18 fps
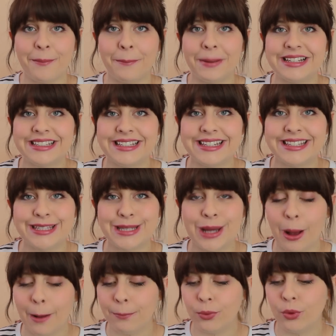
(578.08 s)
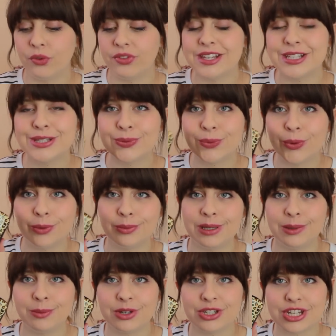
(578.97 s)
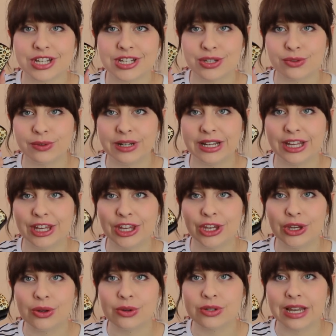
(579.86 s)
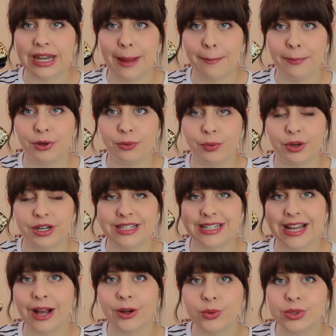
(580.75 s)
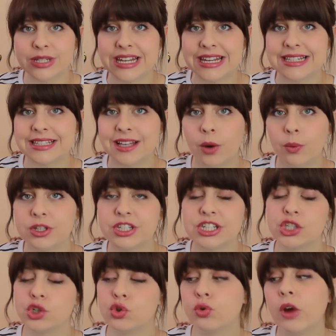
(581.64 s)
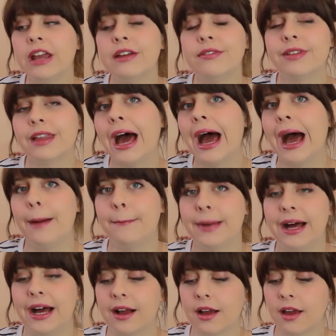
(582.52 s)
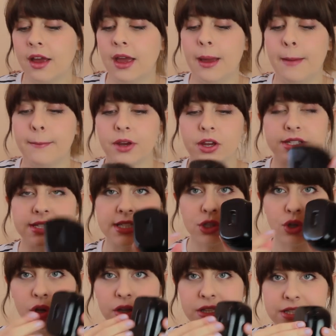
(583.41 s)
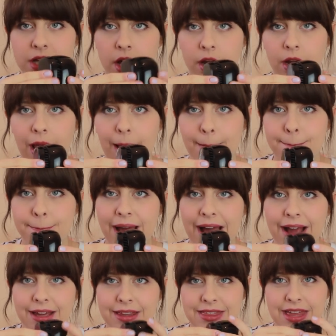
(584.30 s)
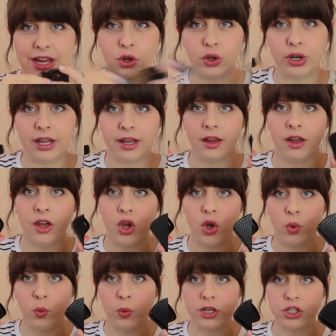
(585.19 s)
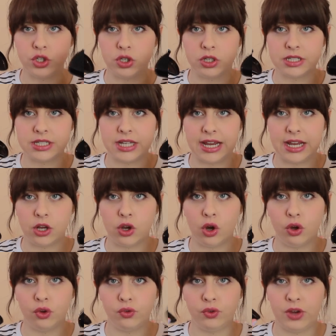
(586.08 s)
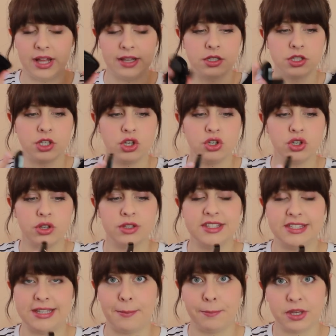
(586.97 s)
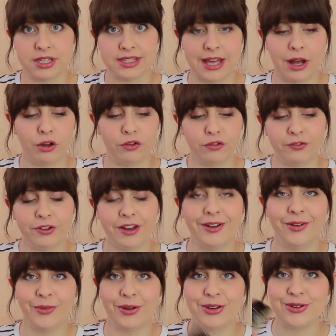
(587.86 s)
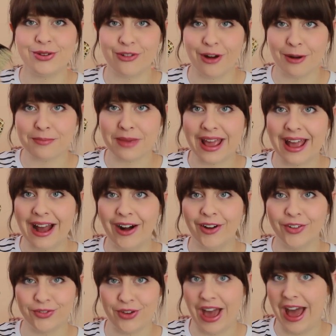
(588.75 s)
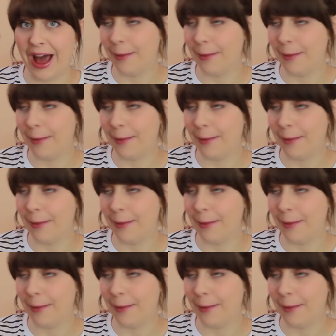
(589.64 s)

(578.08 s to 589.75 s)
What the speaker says: My sister bought this for me, which is a really cute leopard print tangle teaser, which is great for the handbag because it's got this kind of like back thing on it which you can take off, and so you don't stab yourself when you grab it out of your